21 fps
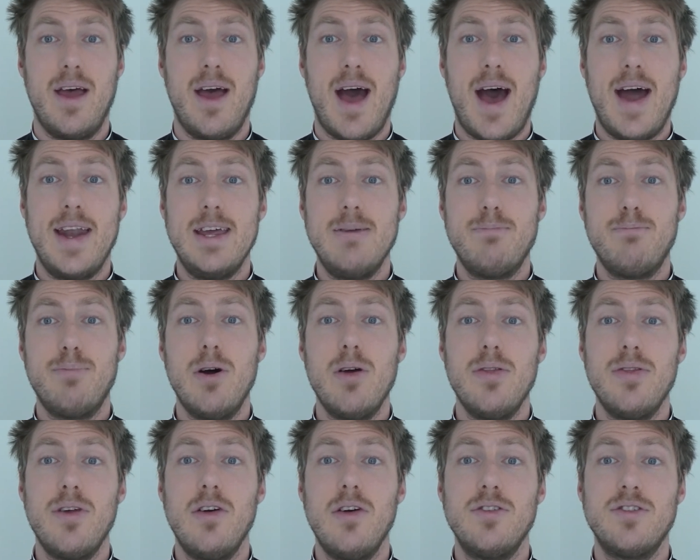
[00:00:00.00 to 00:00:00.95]
and he
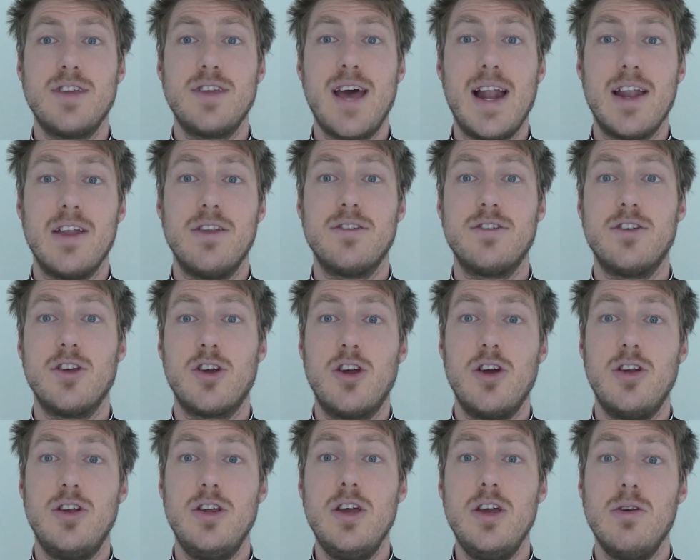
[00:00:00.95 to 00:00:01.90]
put those talents to
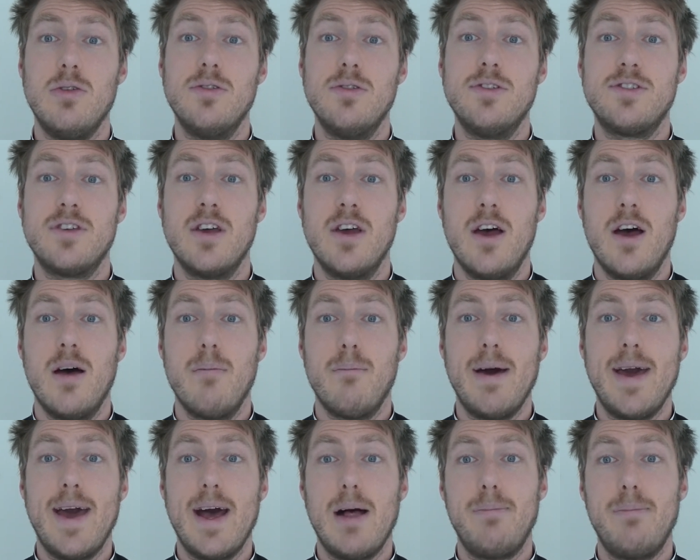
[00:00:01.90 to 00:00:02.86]
good use
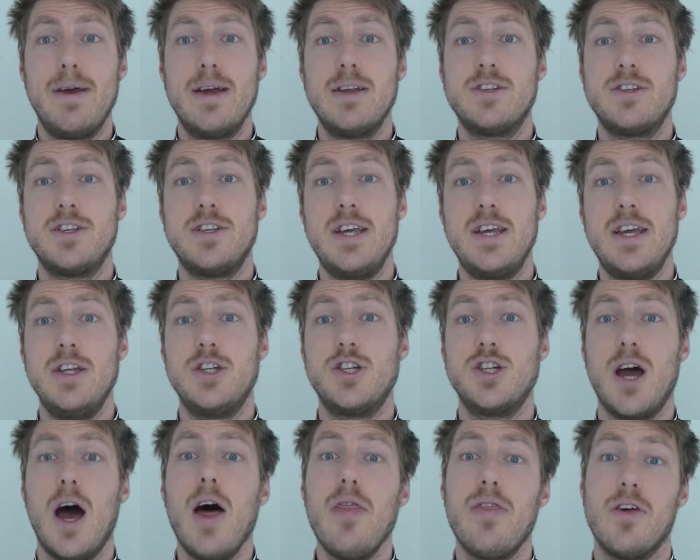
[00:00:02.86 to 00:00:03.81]
by helping to
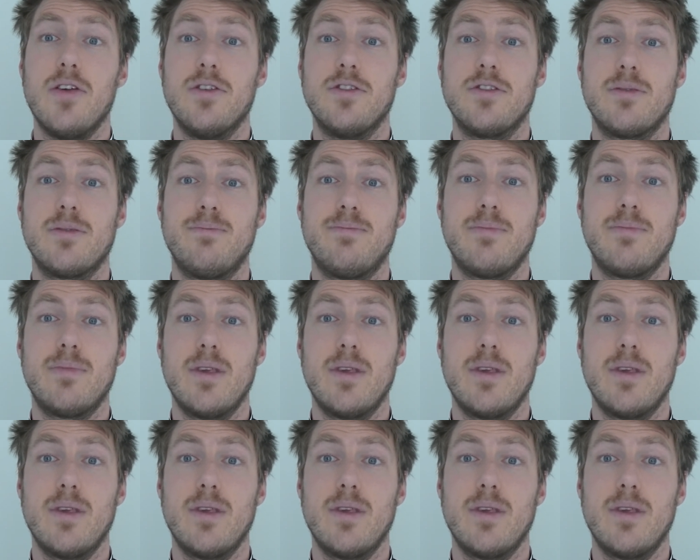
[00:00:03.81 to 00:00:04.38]
teach others,